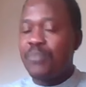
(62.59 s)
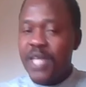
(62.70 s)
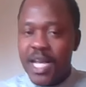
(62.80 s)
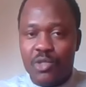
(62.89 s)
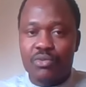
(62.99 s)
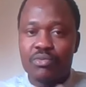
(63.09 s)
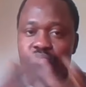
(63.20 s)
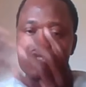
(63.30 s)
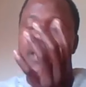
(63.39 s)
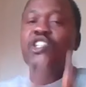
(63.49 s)
compared
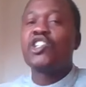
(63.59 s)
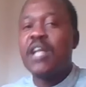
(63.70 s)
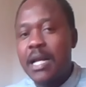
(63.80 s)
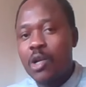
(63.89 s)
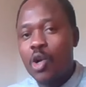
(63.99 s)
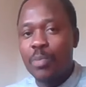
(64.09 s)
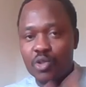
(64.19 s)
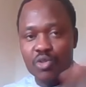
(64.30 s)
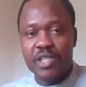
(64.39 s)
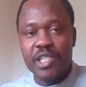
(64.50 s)
to traditional
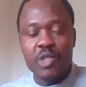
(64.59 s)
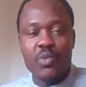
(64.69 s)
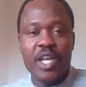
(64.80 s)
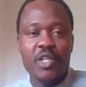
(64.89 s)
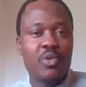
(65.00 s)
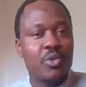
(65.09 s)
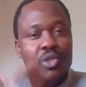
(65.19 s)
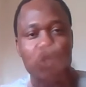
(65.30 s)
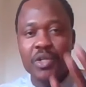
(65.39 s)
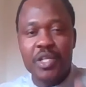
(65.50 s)
opportunity where you
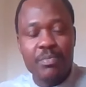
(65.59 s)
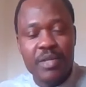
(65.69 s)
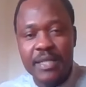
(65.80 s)
go study